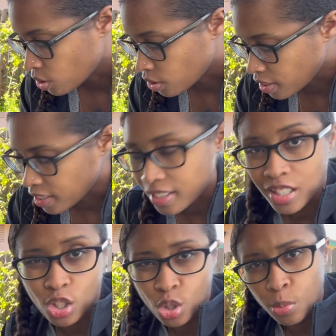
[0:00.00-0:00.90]
this isn't a
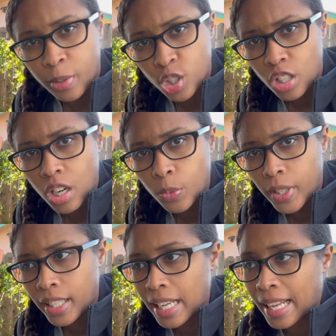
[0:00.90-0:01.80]
super strong
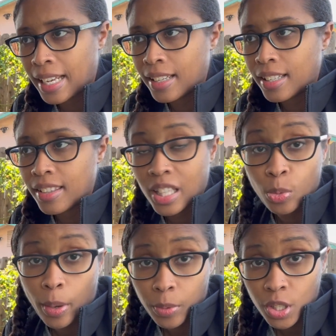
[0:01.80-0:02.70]
one, and that's
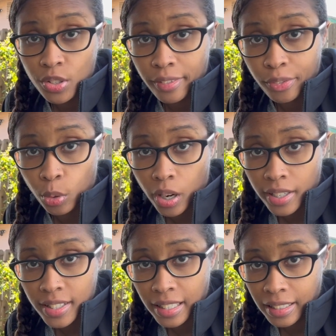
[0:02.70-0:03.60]
why we use it for our
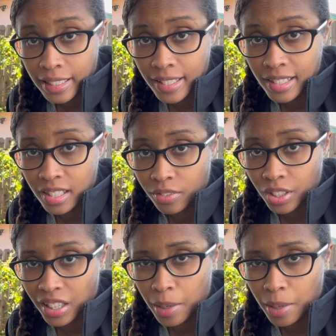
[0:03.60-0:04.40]
seedlings and stuff that,